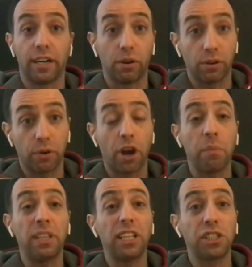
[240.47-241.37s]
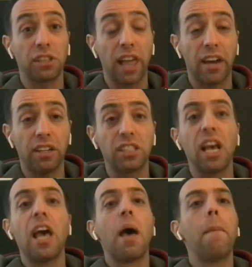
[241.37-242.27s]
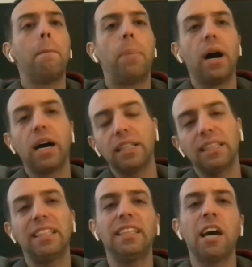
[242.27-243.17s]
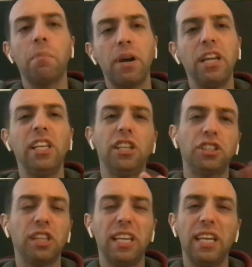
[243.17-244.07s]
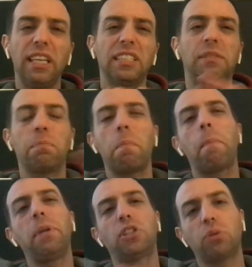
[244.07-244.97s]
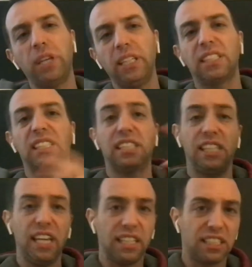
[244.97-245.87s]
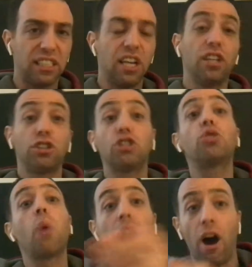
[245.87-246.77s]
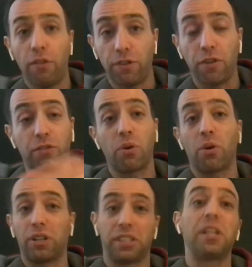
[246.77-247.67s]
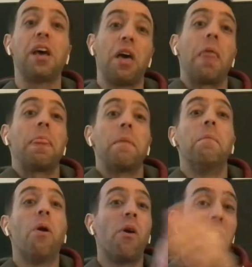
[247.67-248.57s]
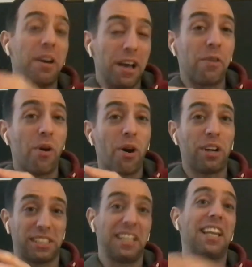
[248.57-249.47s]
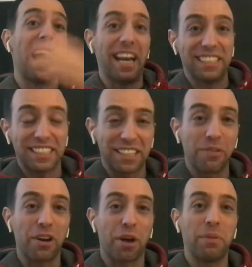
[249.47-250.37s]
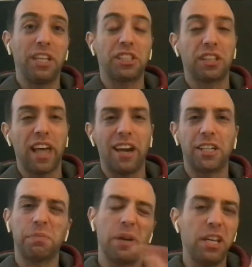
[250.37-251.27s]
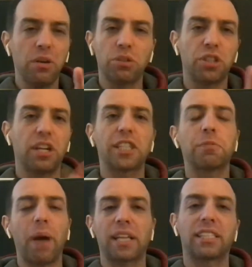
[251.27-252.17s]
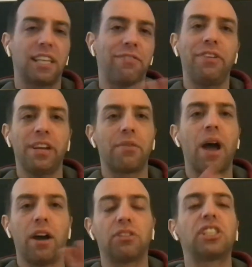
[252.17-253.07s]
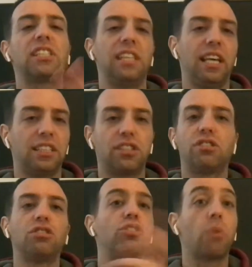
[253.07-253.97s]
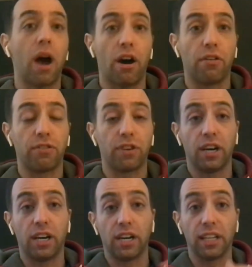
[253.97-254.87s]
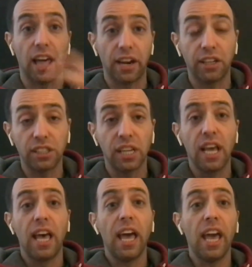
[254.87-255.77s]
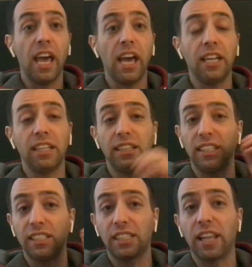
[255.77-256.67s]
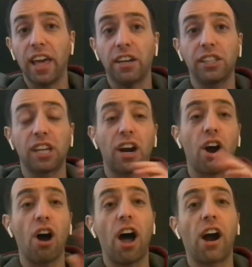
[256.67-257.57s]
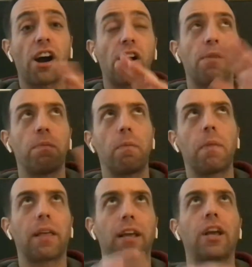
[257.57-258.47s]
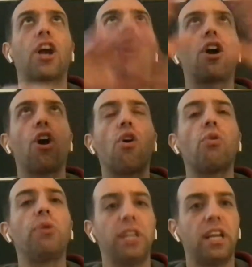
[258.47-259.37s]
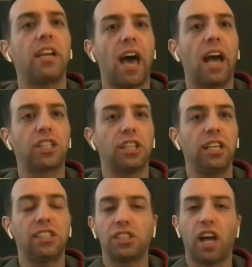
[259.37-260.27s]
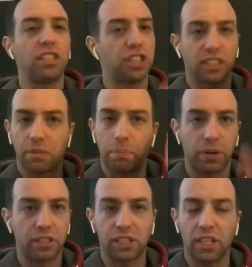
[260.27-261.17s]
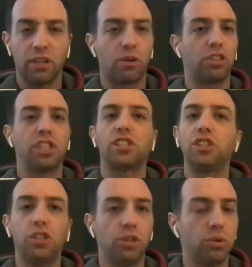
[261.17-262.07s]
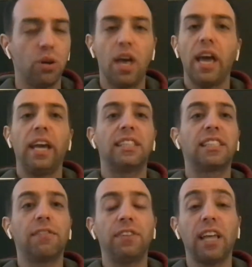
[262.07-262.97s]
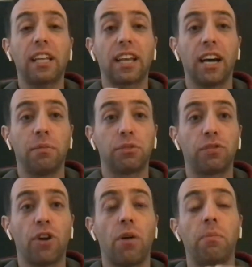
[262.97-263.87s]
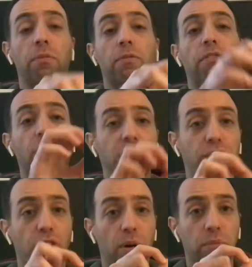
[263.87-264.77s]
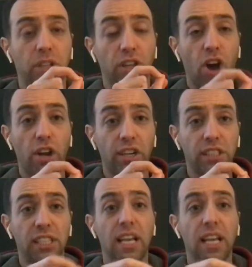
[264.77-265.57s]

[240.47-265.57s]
recommendation letters. But the number usually is between 6 to 12. Of course, the more awards, the less recommendation letters, but you should expect something around 6 to 12 letters. And these letters are co-written. Actually, it's not just the person or just you. It's something that comes first from the lawyers,